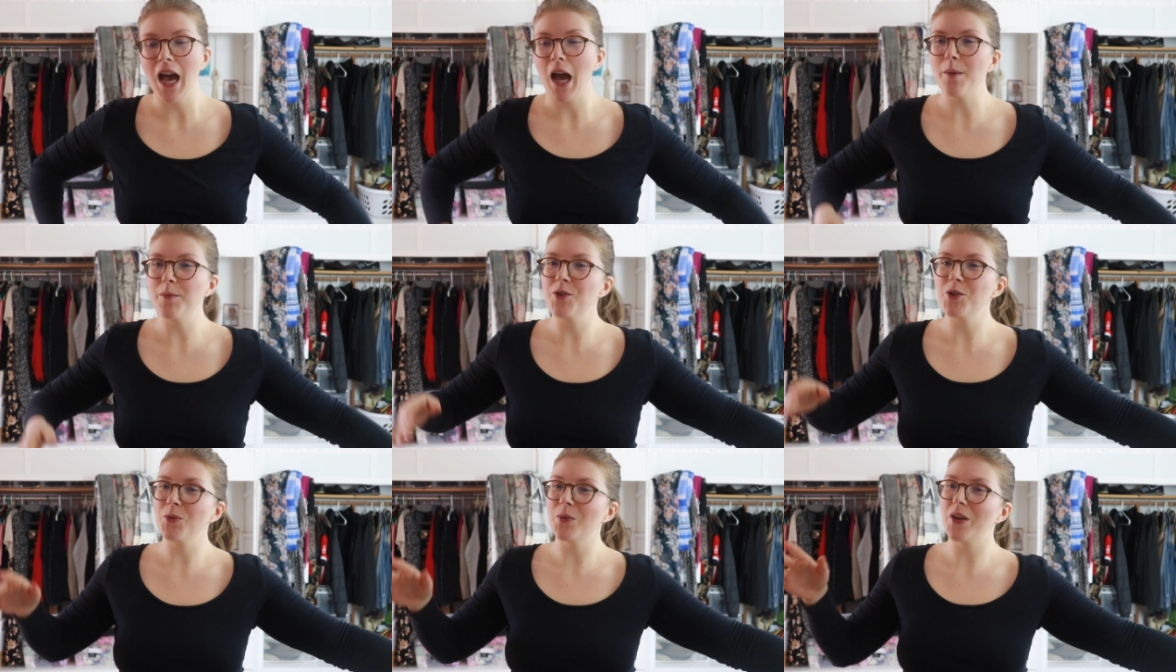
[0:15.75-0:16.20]

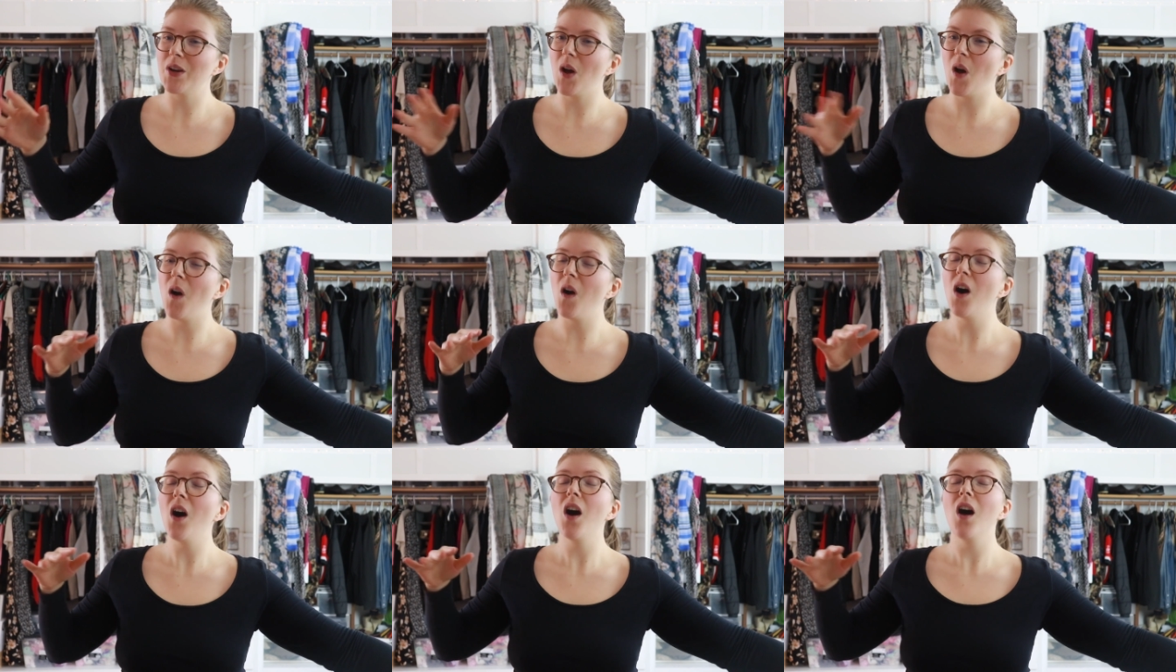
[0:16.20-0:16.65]
I'm doing
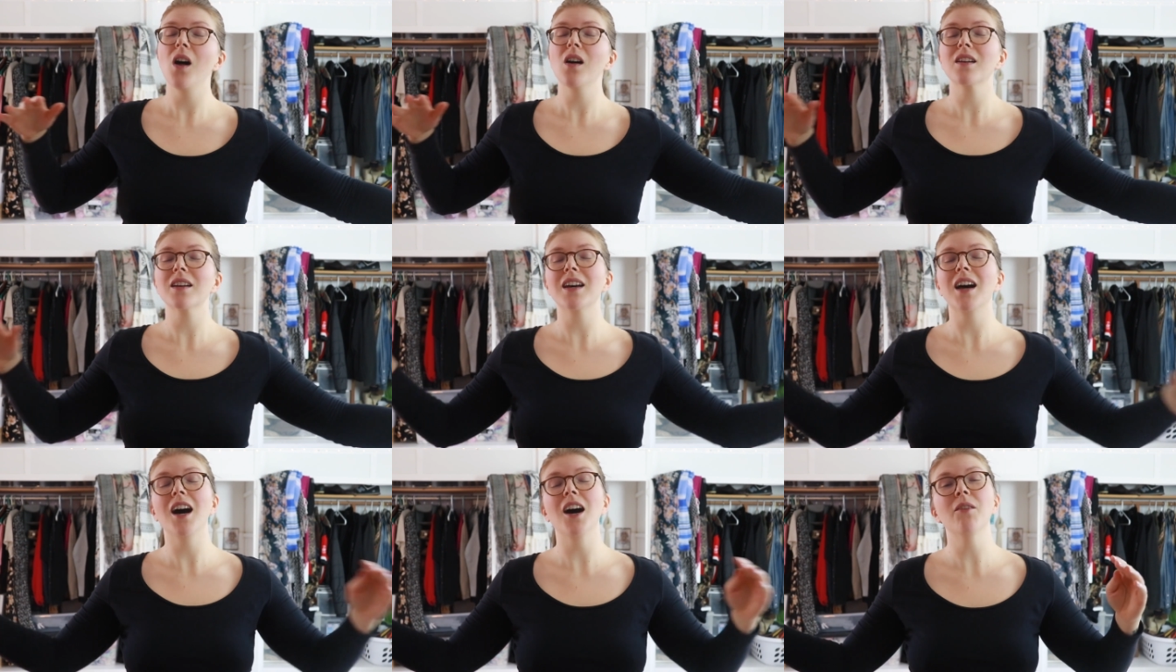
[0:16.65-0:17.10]
all
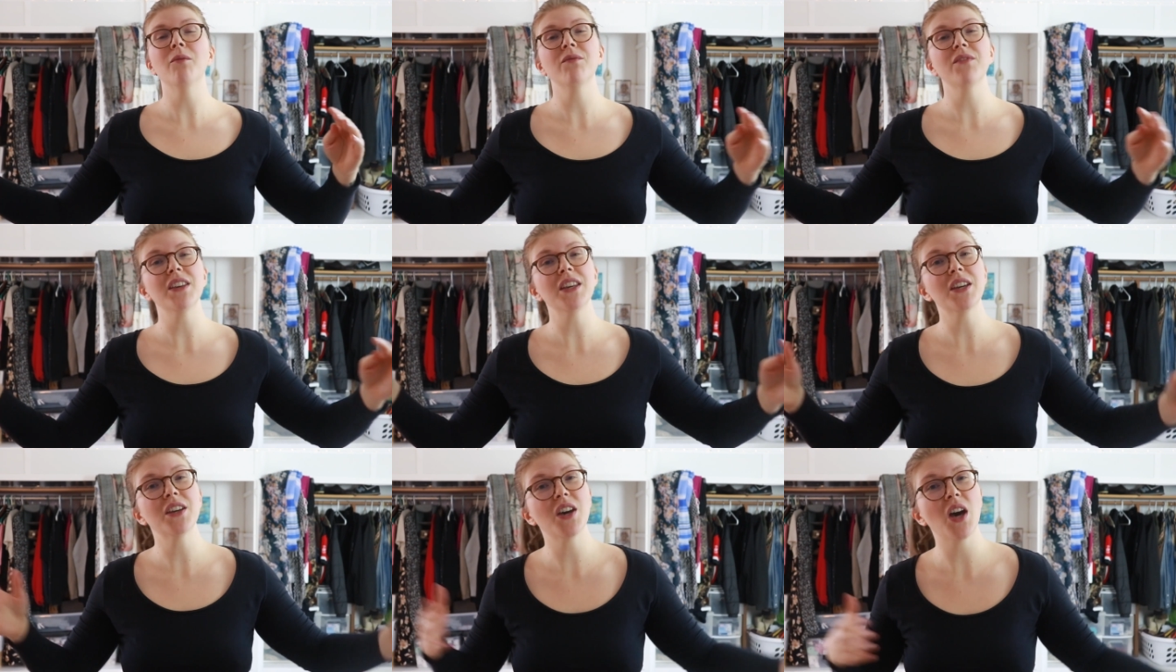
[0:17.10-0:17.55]

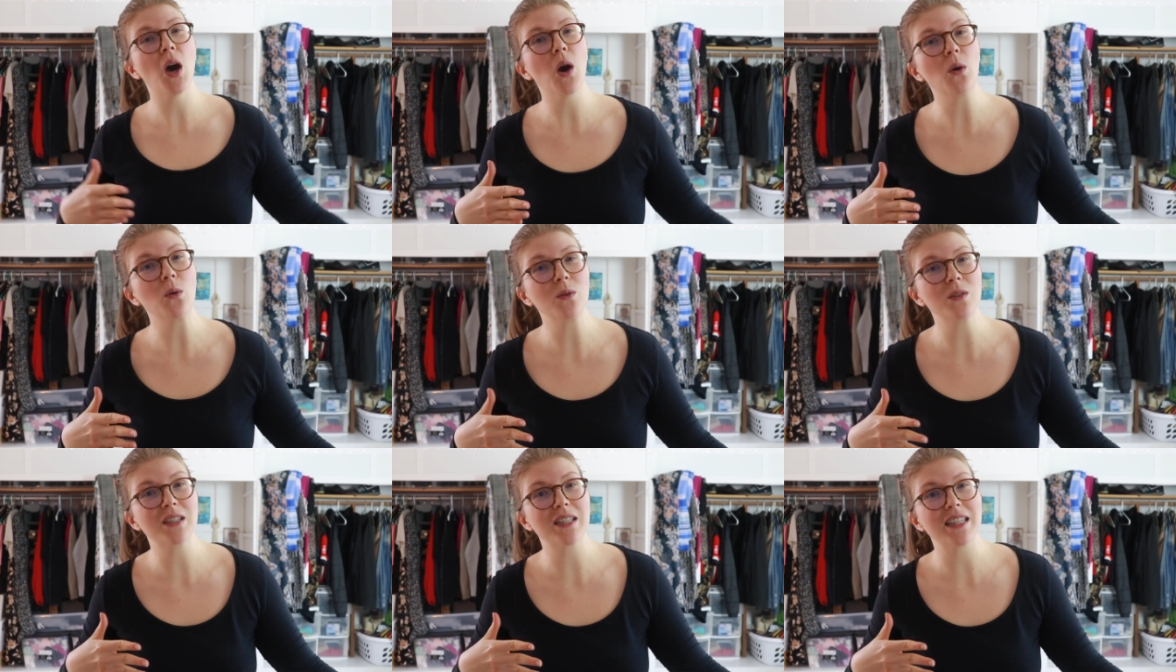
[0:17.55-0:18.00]
comfy,
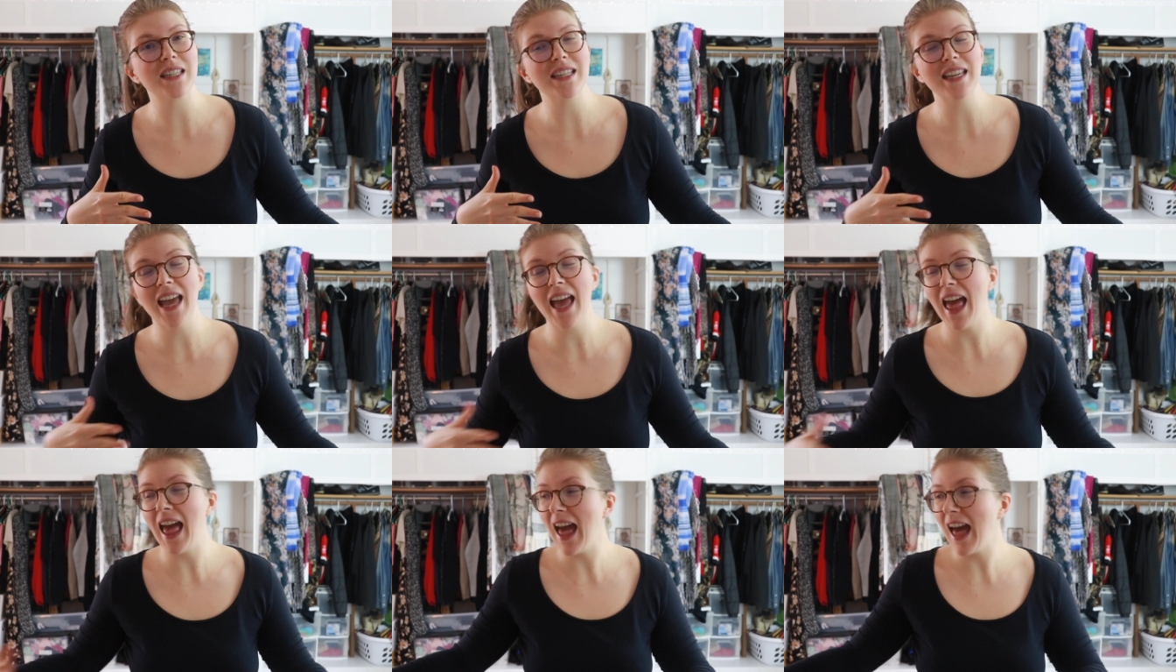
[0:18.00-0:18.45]

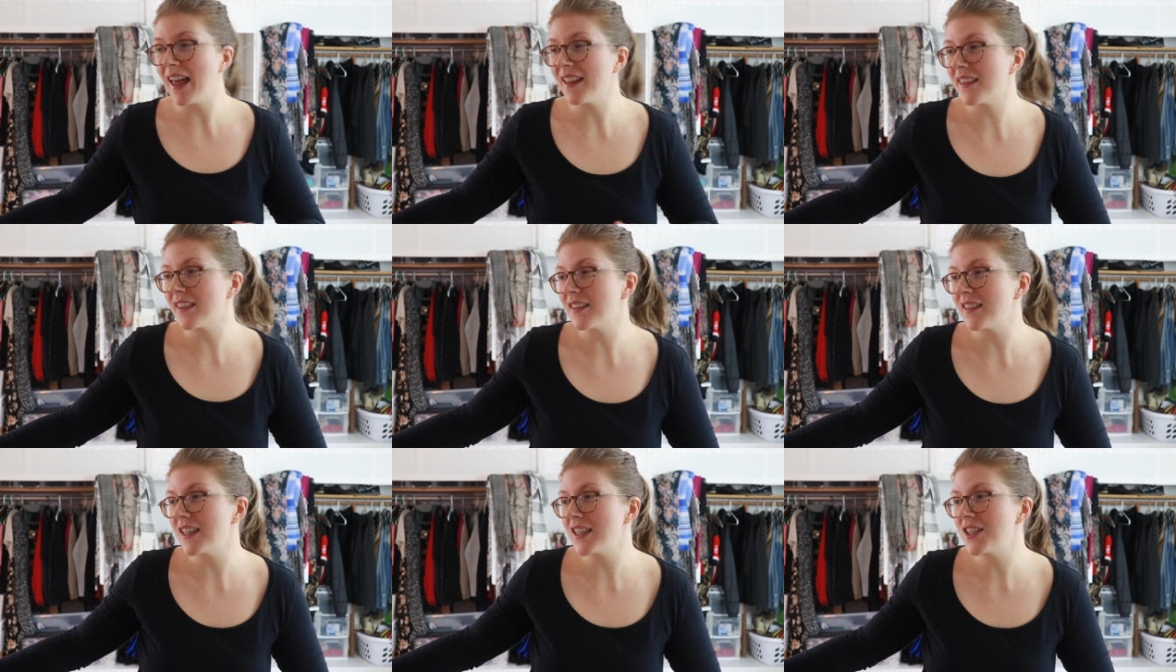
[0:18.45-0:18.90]
cozy,
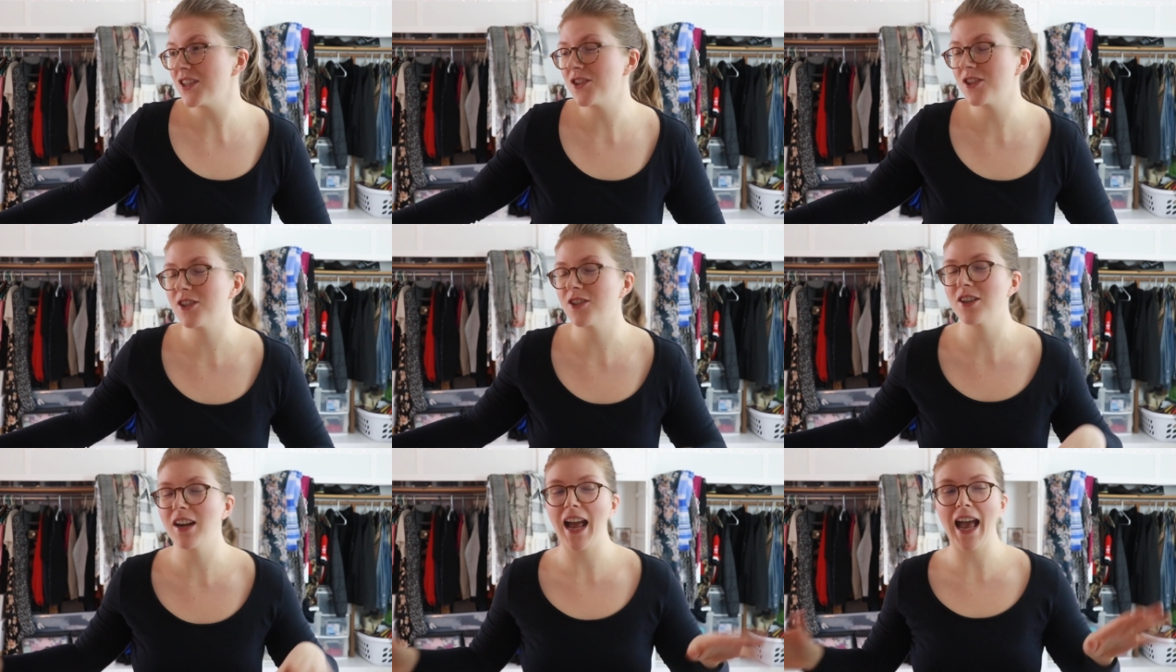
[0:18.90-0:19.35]

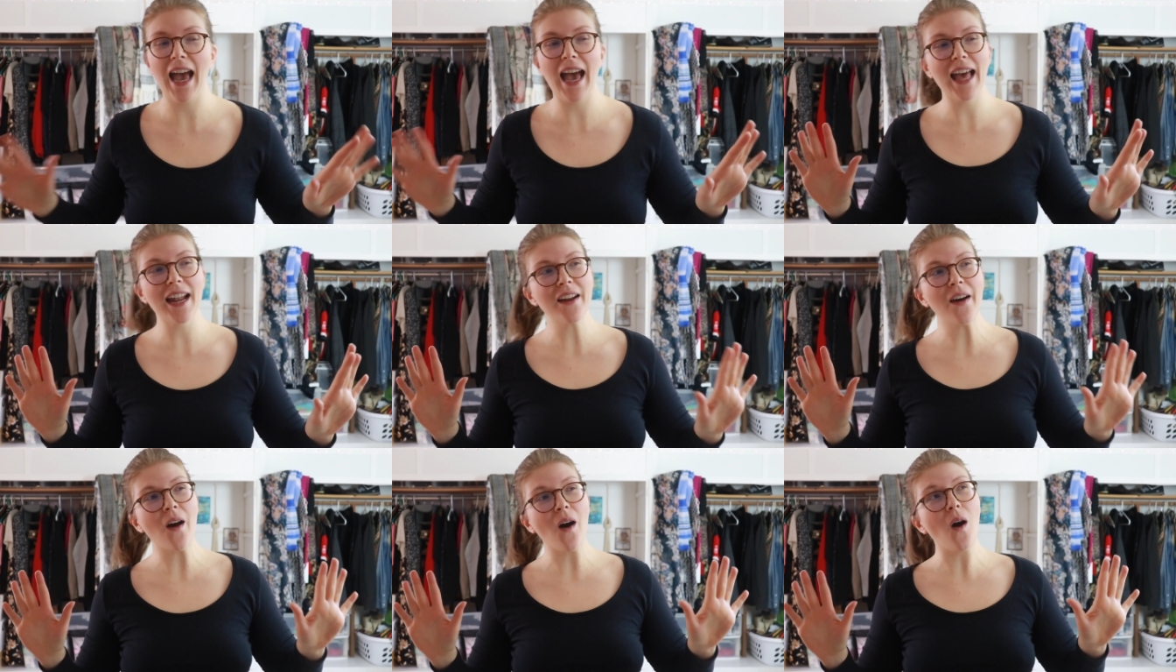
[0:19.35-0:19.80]
athleisure,
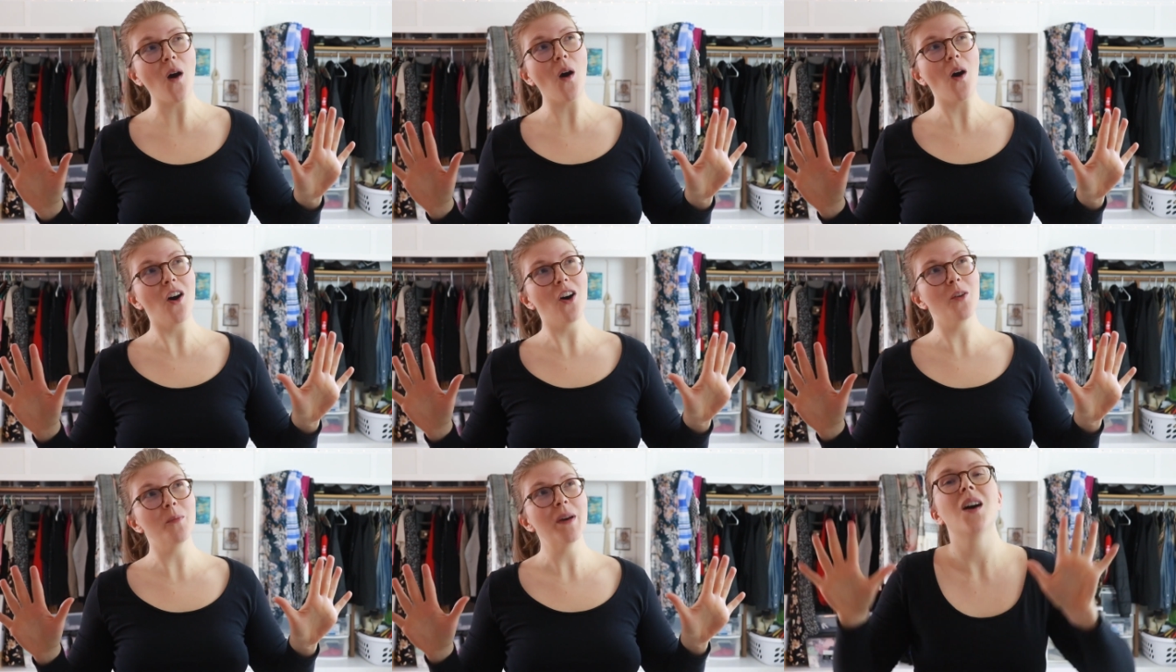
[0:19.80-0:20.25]
at
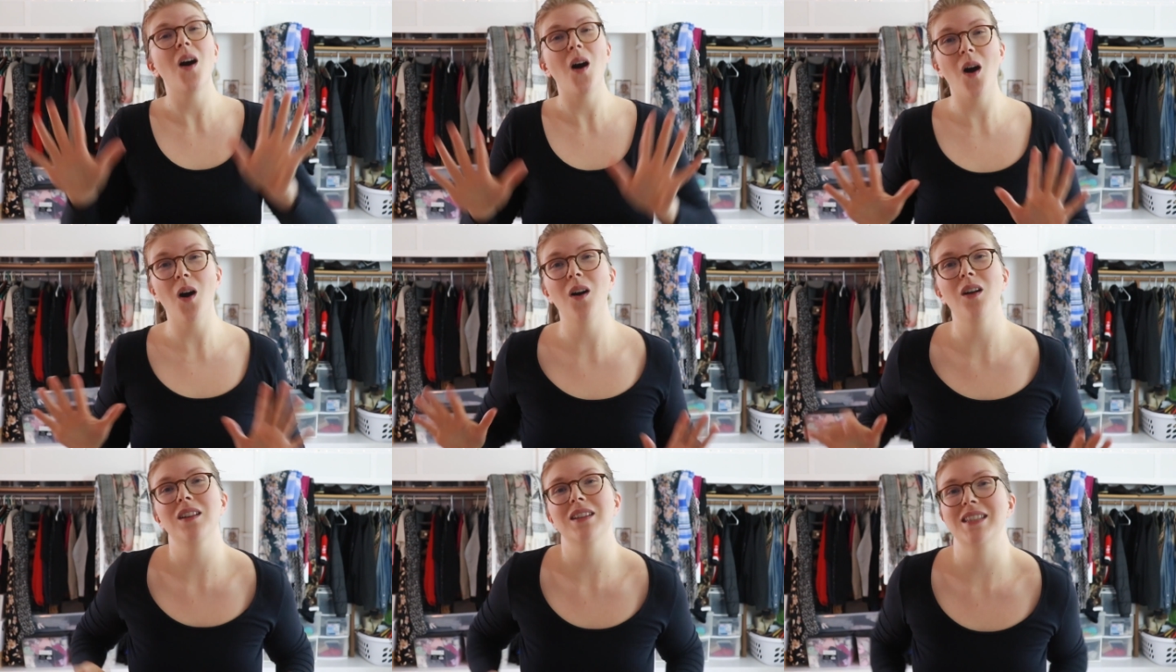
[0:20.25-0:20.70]
home
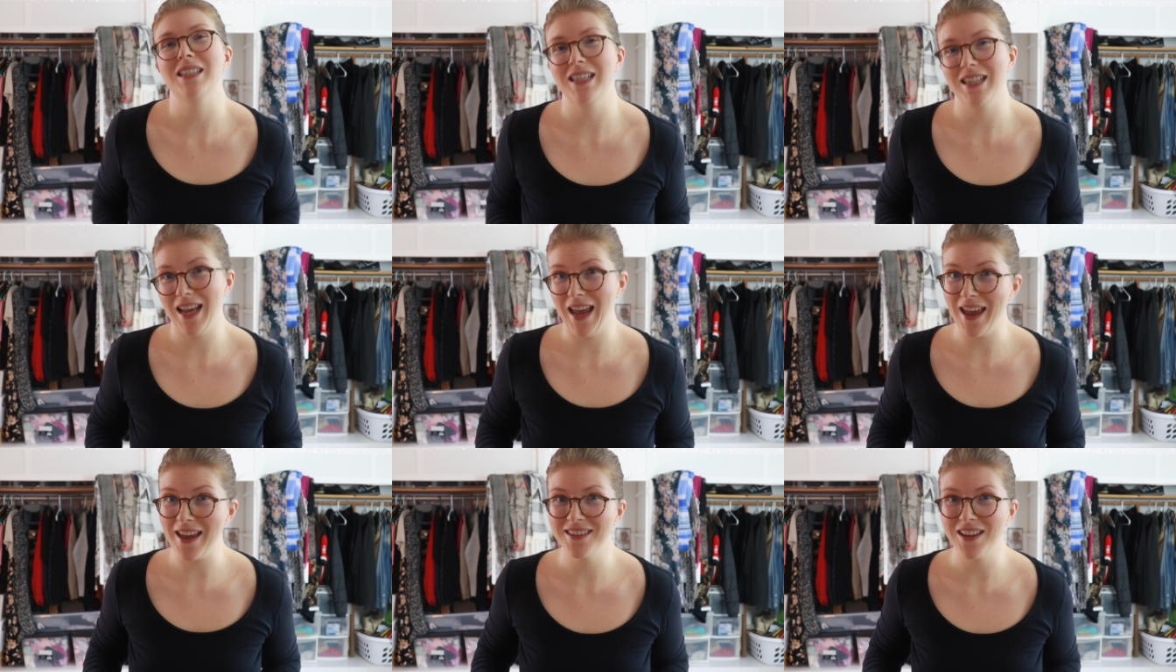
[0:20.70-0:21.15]
haul
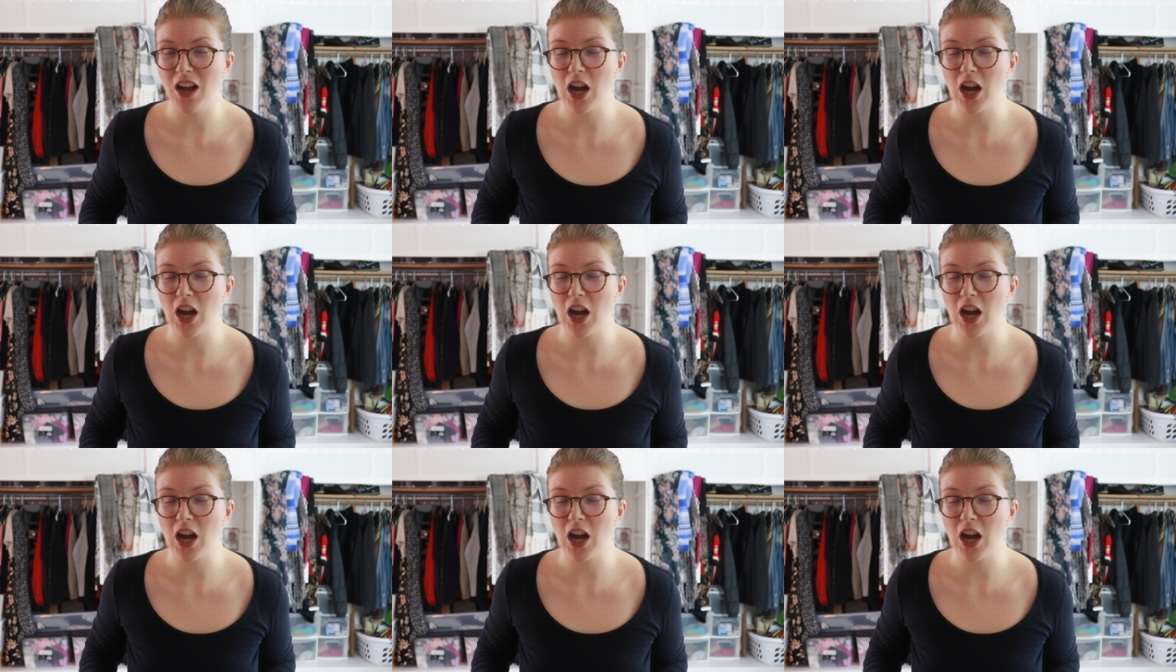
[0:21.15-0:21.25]
today.